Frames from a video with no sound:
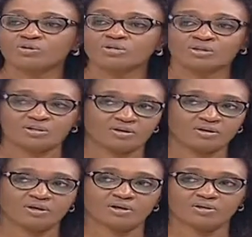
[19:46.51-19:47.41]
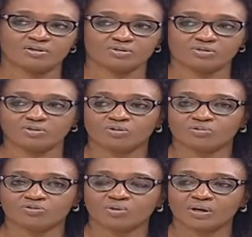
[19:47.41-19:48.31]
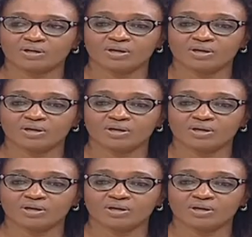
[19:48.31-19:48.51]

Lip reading: each other and go forward.